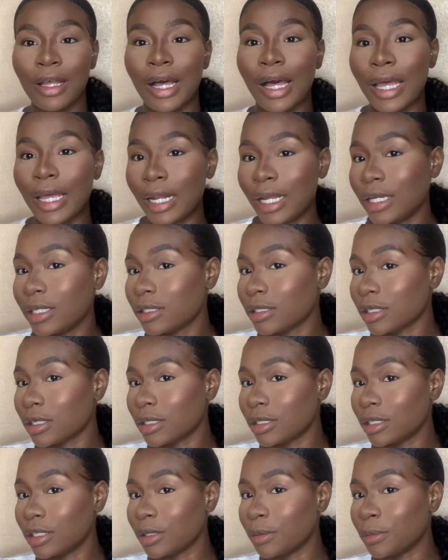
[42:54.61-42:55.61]
highlighter
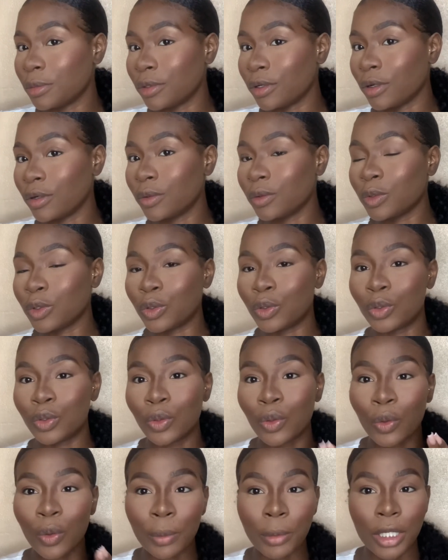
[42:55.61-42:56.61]
under your brow,
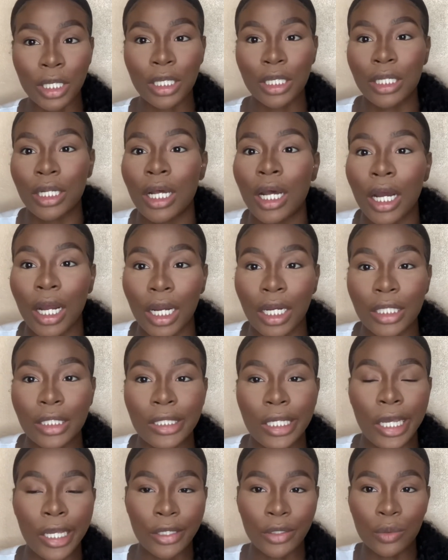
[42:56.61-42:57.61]
don't make it harsh.
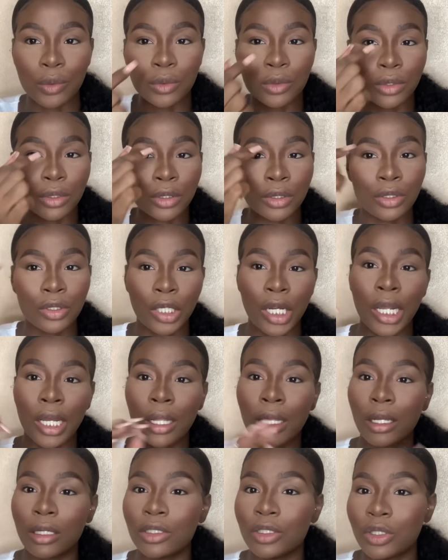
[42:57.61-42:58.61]
Like, don't just
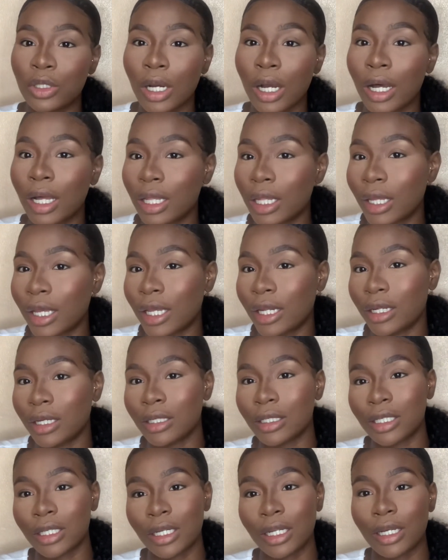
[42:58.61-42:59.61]
draw a line
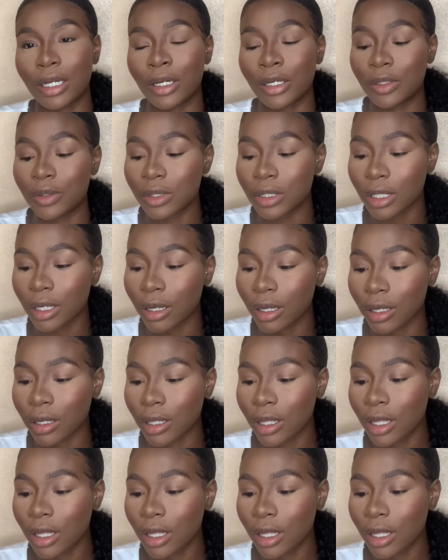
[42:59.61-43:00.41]
under there. Use a